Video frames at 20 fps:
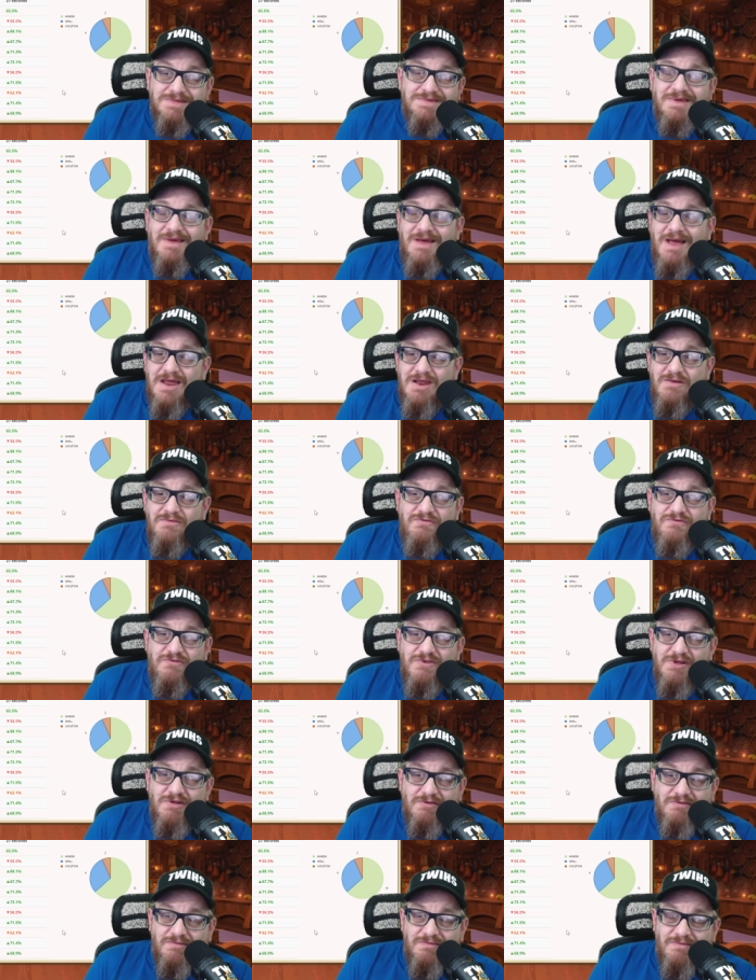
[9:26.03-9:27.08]
didn't
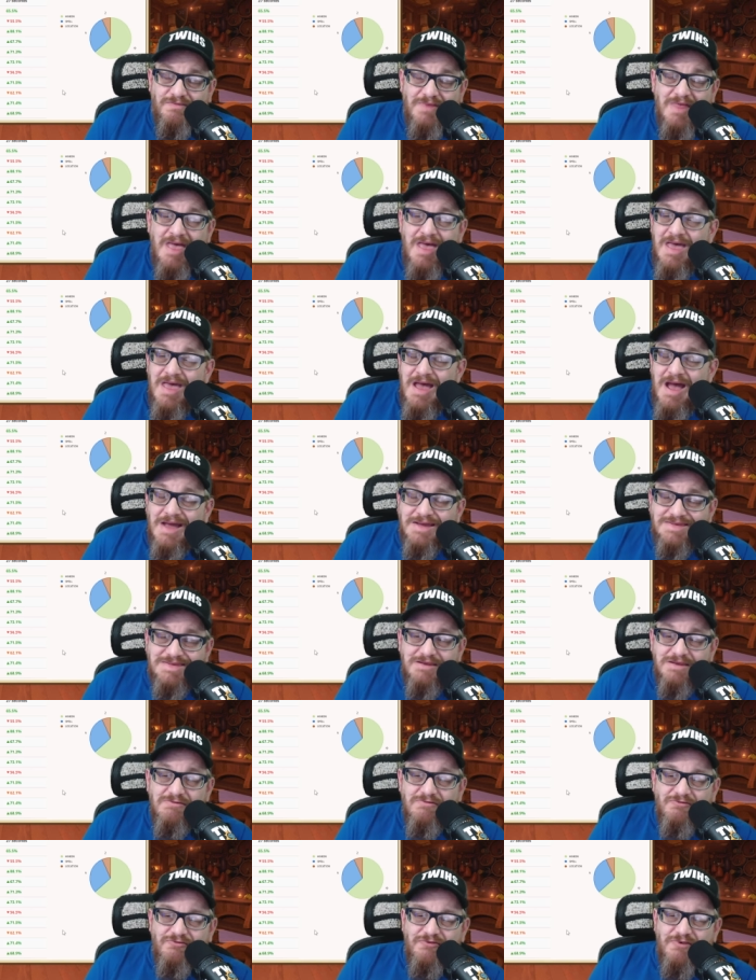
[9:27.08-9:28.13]
feel I
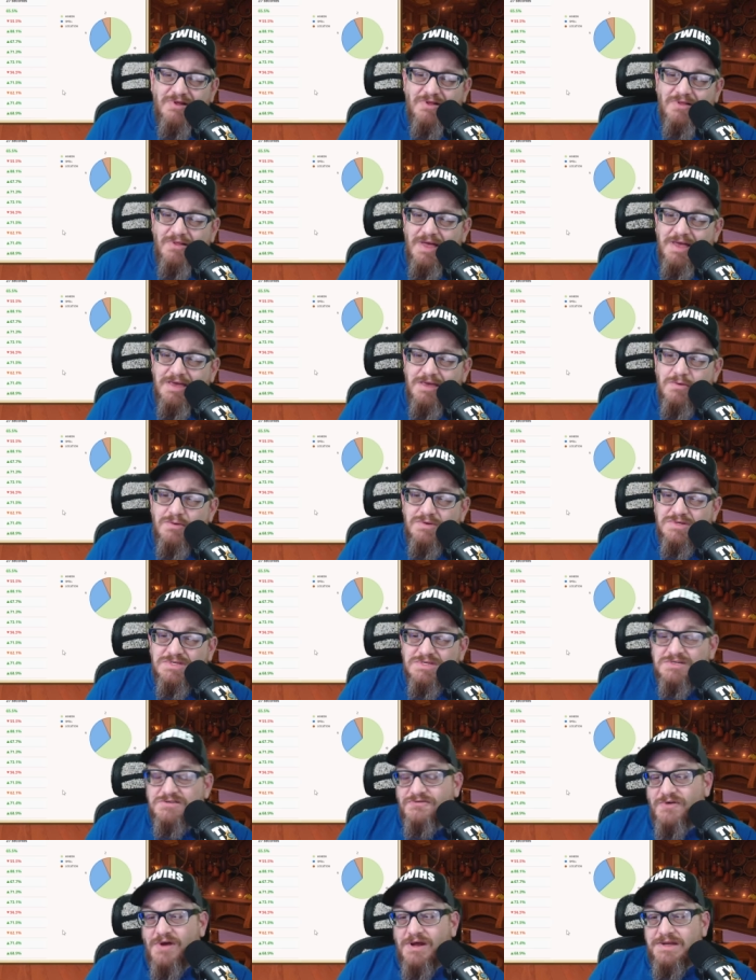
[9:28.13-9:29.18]
didn't feel like it was
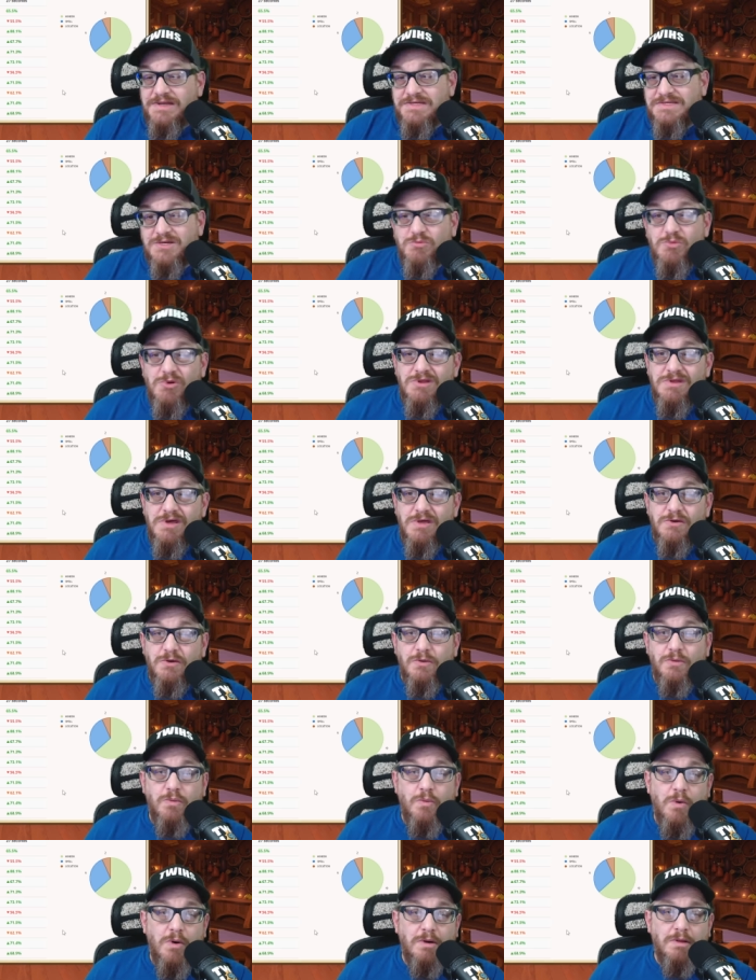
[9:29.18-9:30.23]
as fun as some of the other
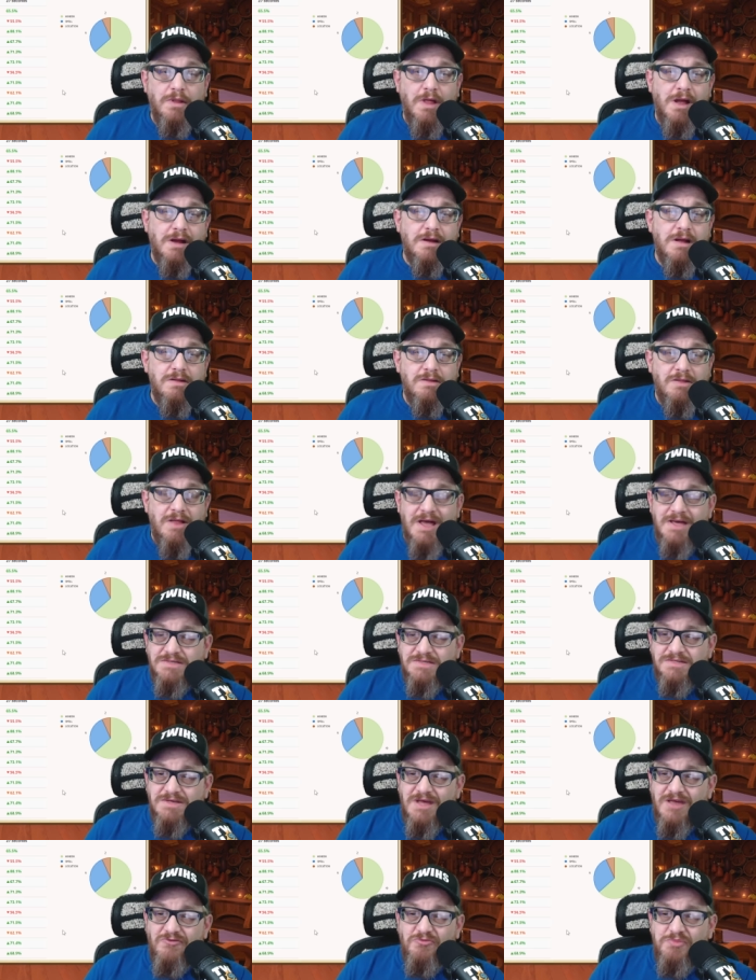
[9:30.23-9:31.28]
warlock
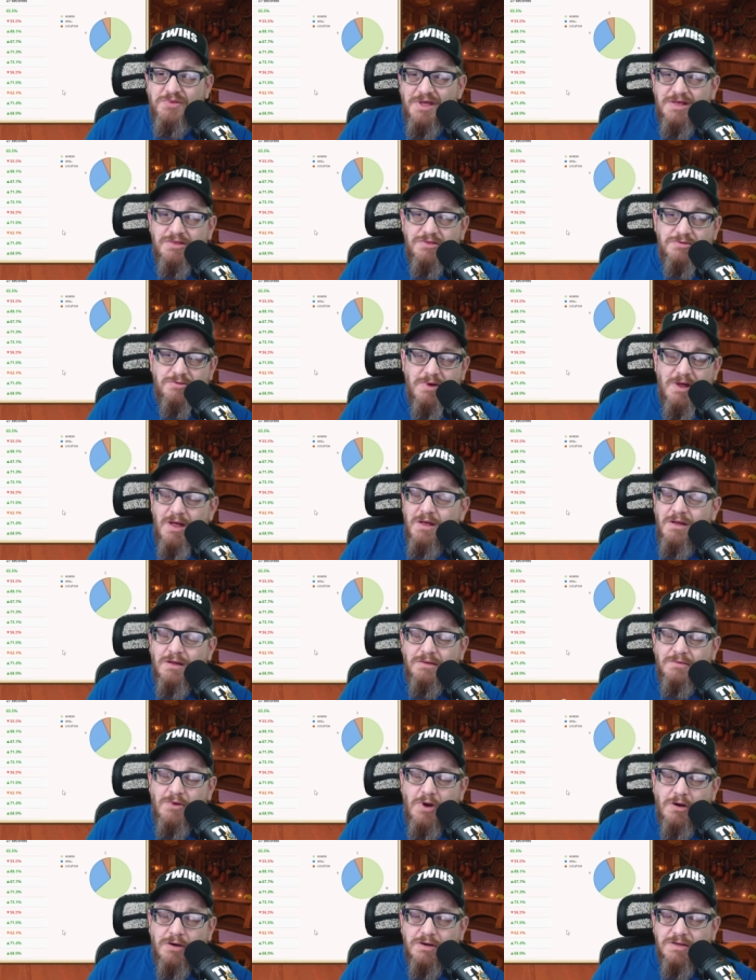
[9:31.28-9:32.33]
classes I've played
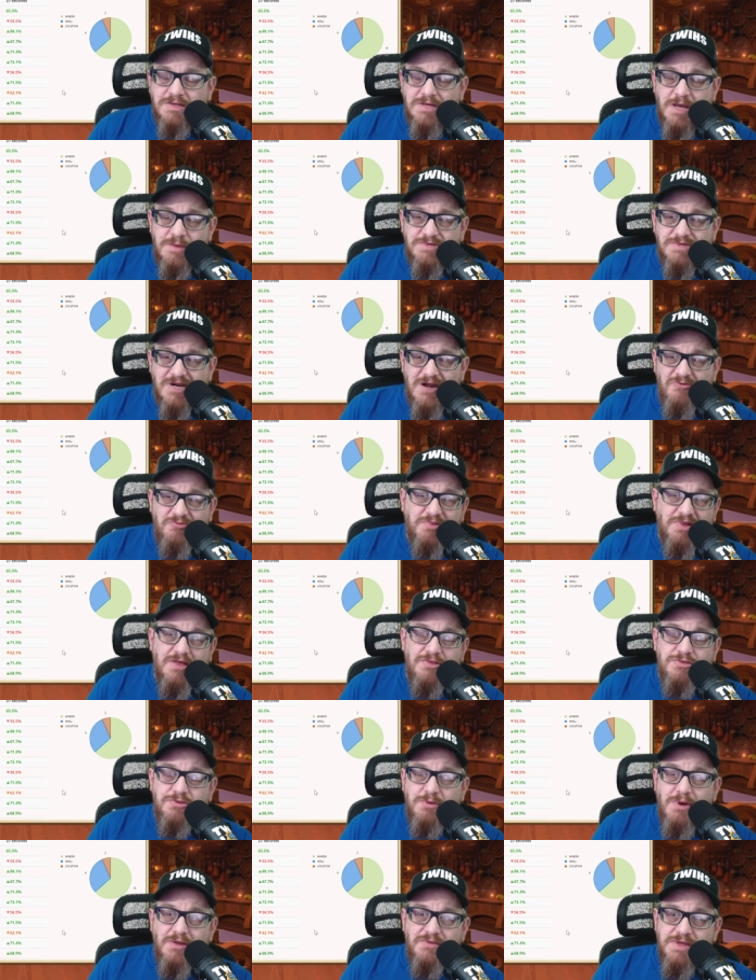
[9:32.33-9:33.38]
throughout, archetypes that I've
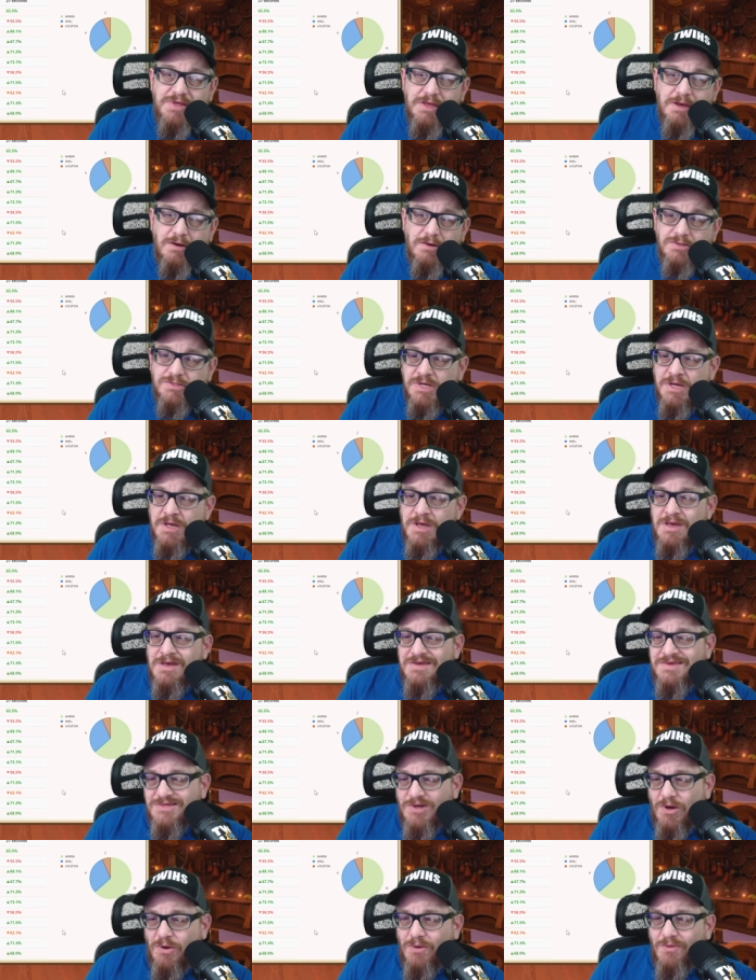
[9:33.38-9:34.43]
played throughout the years.
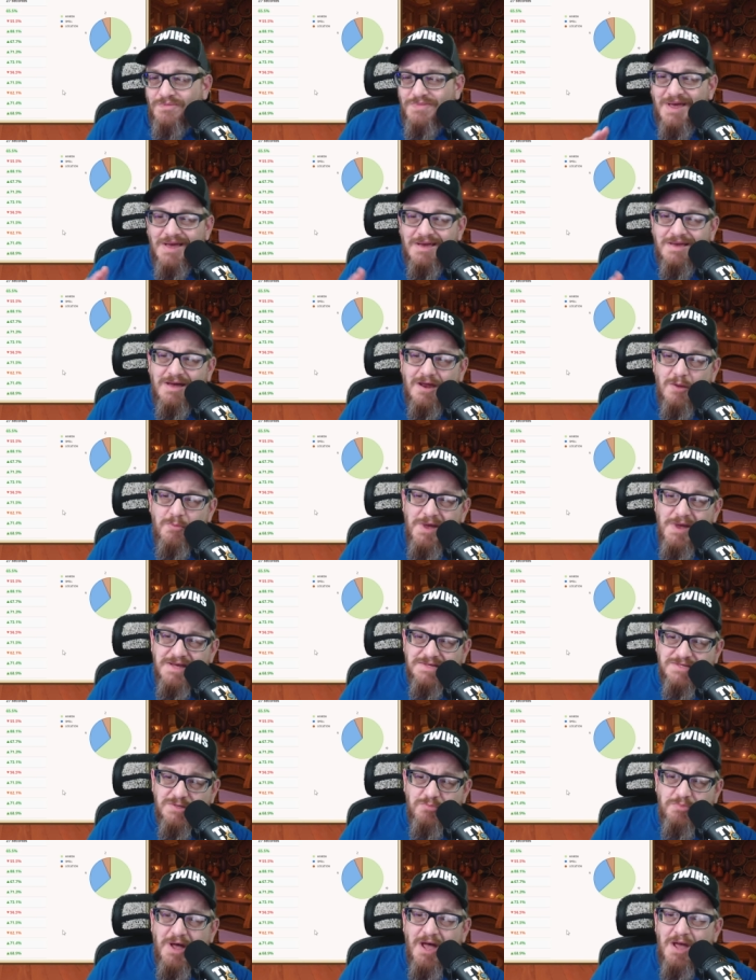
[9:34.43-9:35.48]
So I kind of
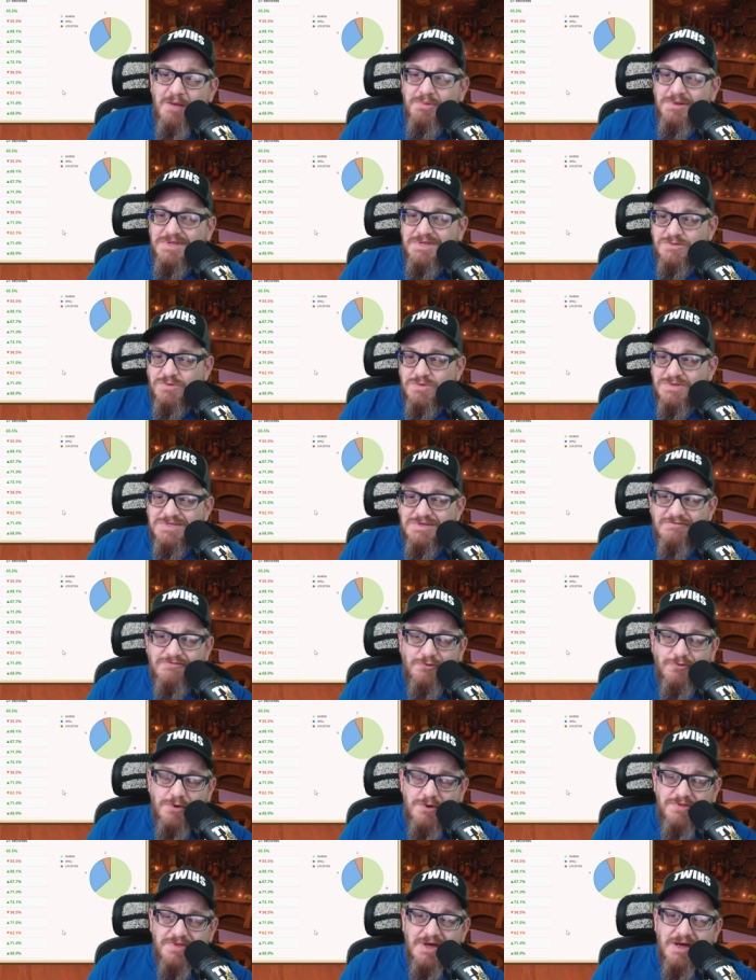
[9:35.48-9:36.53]
passed it by, but this one's at
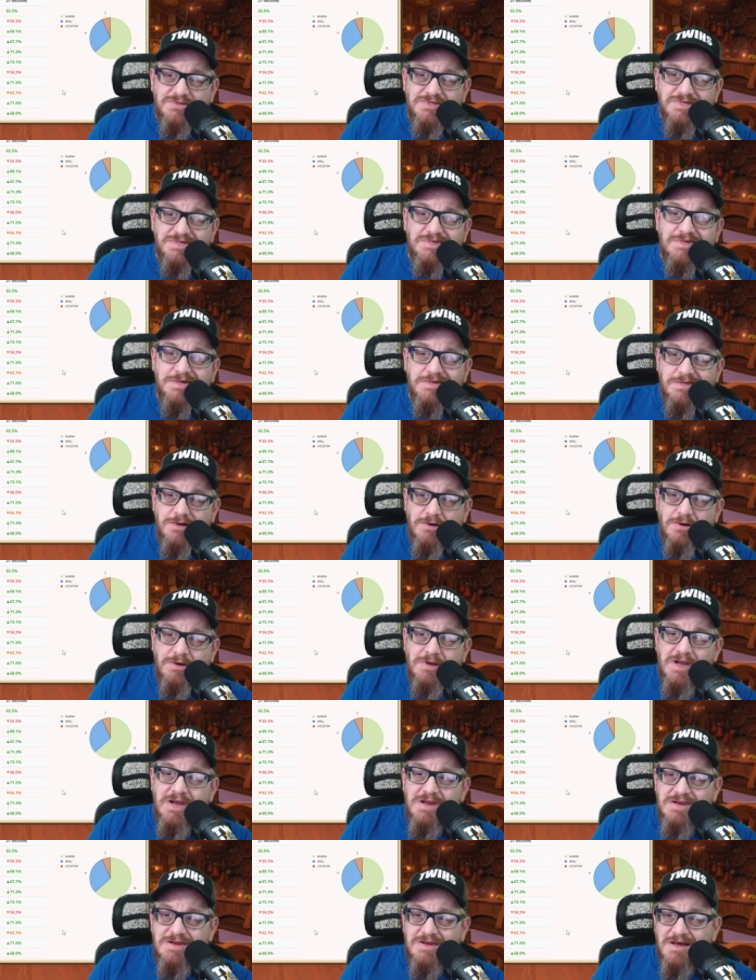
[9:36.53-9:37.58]

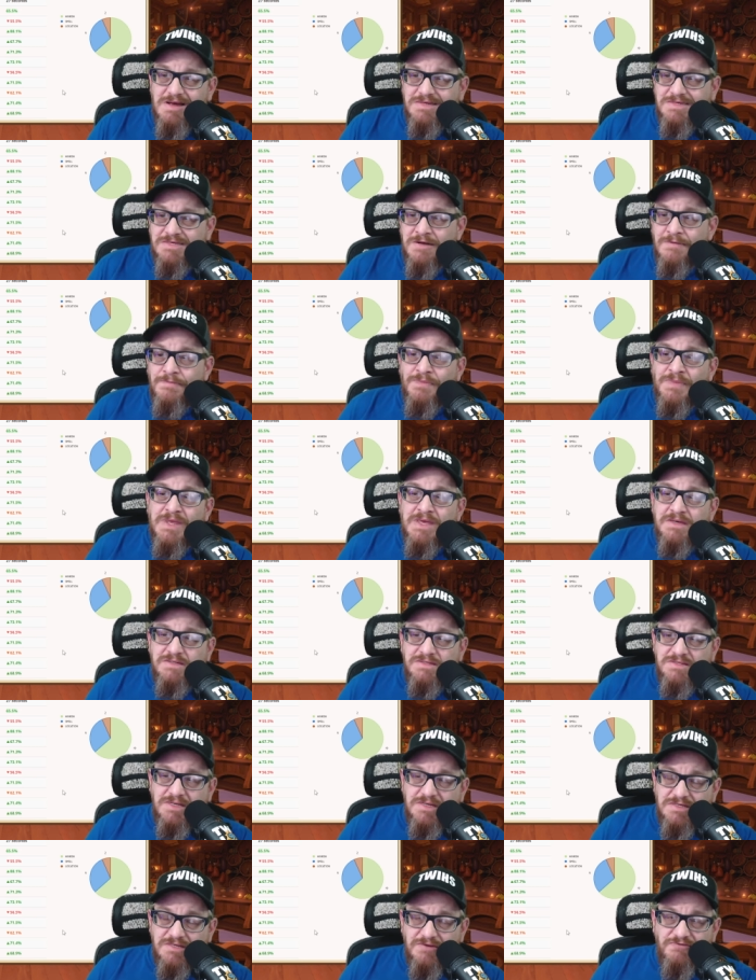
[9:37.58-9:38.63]
4,680 dust,
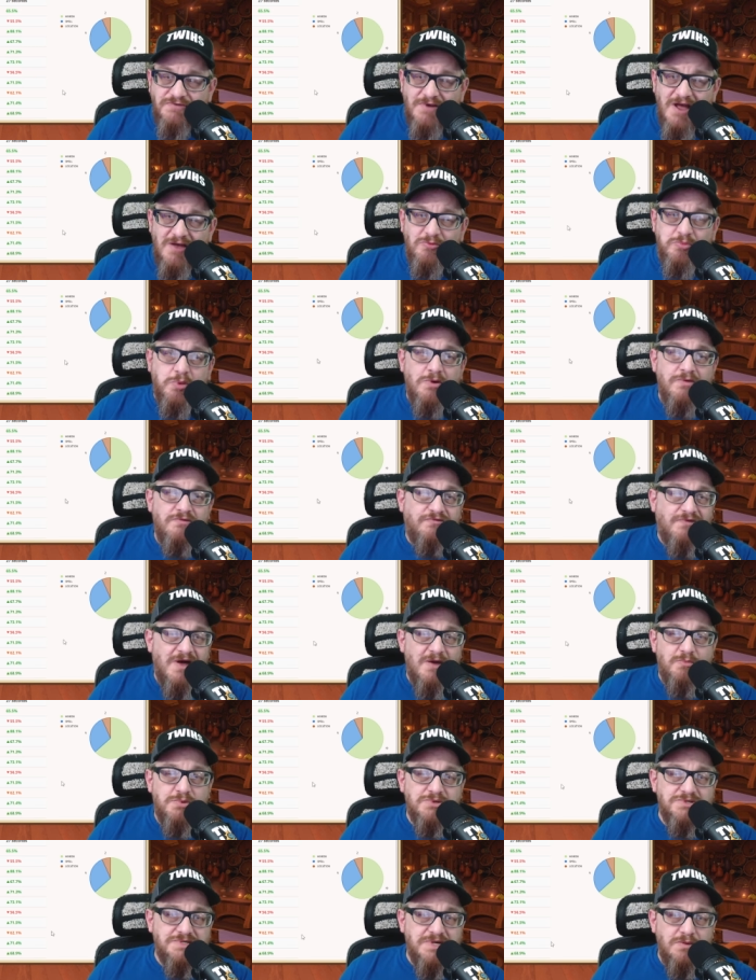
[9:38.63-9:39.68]

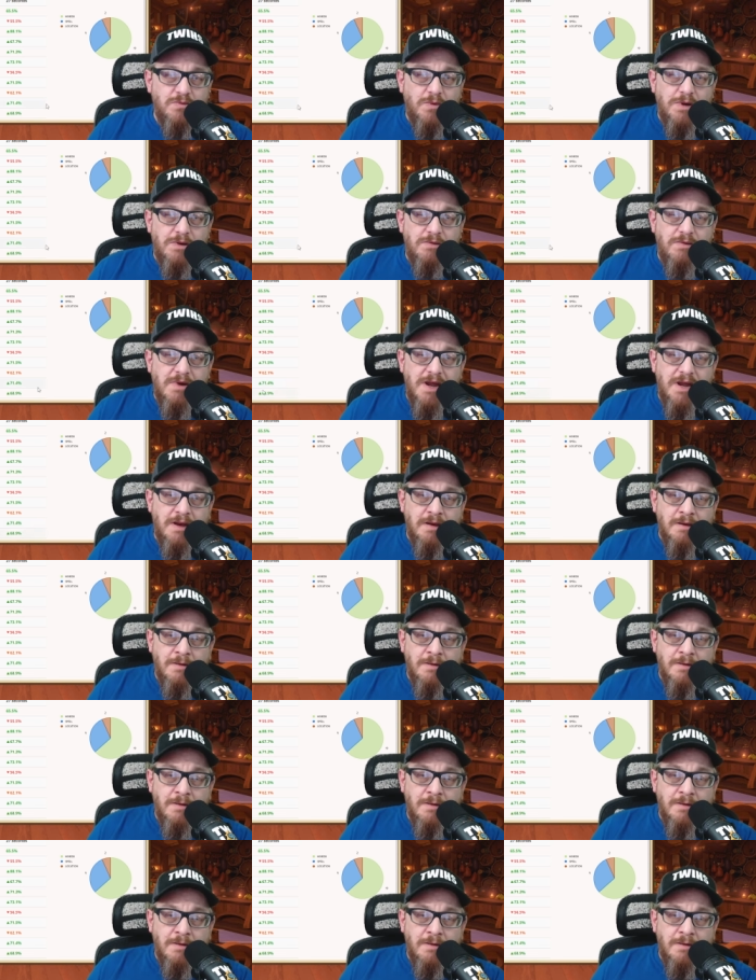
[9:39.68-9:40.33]
65.5% win rate.